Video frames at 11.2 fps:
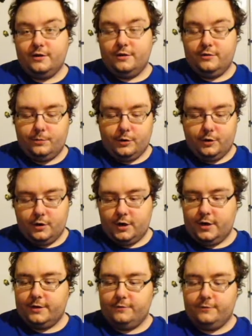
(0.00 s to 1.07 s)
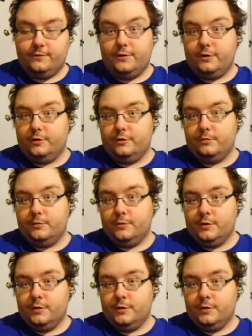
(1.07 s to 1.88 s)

these apart, I can feel them.